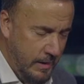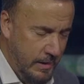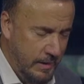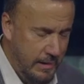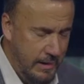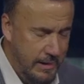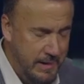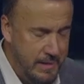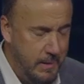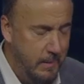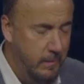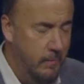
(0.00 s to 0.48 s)

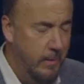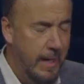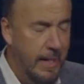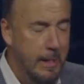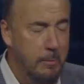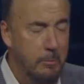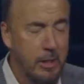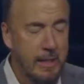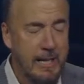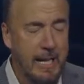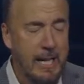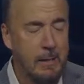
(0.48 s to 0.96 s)
It's
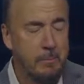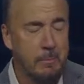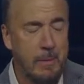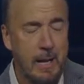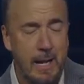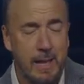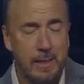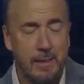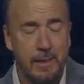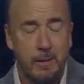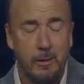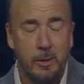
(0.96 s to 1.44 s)
available to
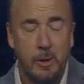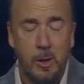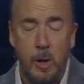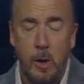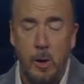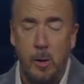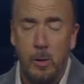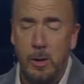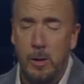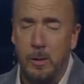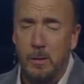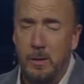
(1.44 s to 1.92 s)
anybody that'll
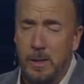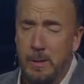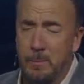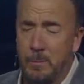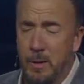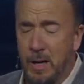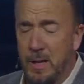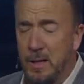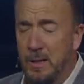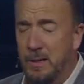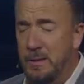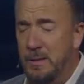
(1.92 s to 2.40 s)
call on him.
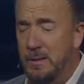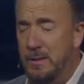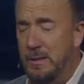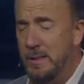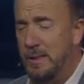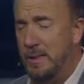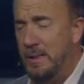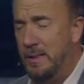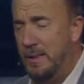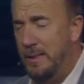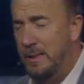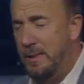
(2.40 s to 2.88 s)

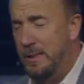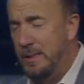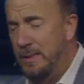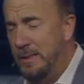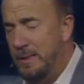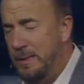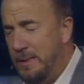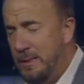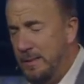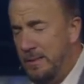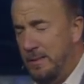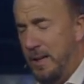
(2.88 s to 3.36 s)

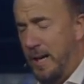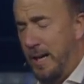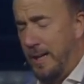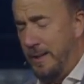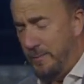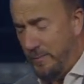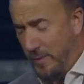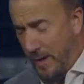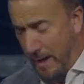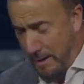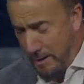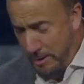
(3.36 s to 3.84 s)
I
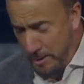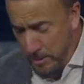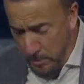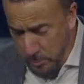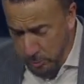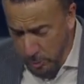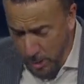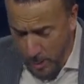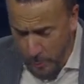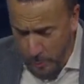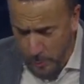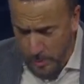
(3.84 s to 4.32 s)
invite you to
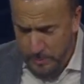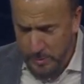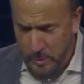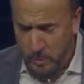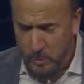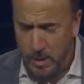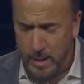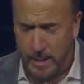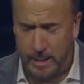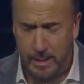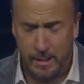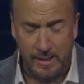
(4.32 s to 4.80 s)
pray with me
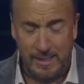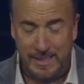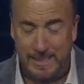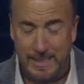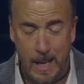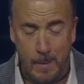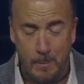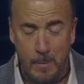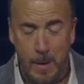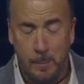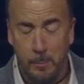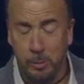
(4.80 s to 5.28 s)
right now. It's
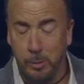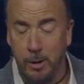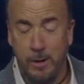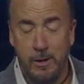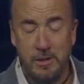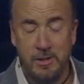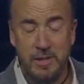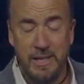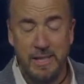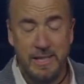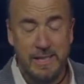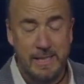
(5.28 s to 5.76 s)
not my
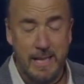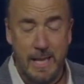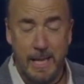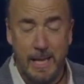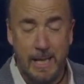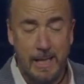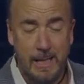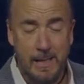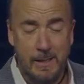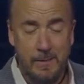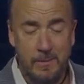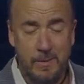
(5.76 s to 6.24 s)
prayers that
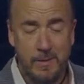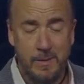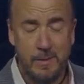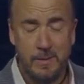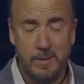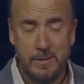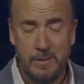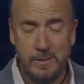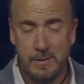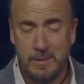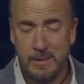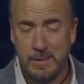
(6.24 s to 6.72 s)
save.
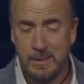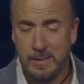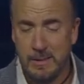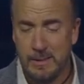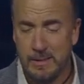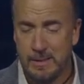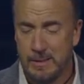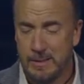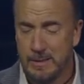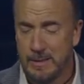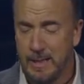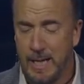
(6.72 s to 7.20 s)

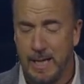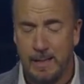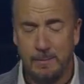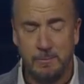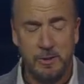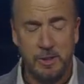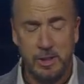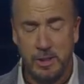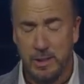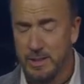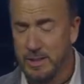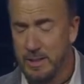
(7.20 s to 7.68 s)

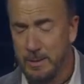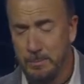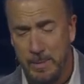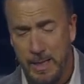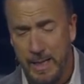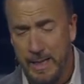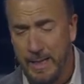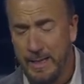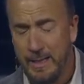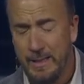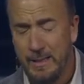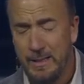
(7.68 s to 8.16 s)
I'm just a
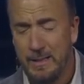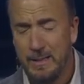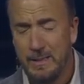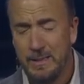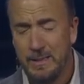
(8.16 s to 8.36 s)
man.